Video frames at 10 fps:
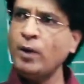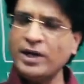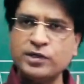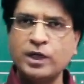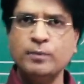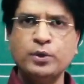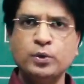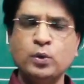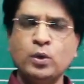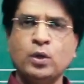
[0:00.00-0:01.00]
let us come
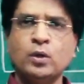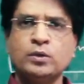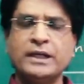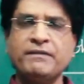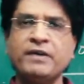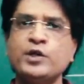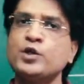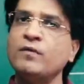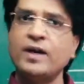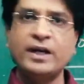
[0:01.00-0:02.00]
to the
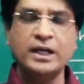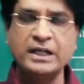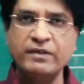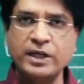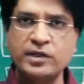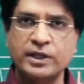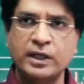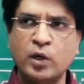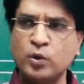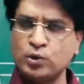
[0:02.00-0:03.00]
definition of conductivity cell.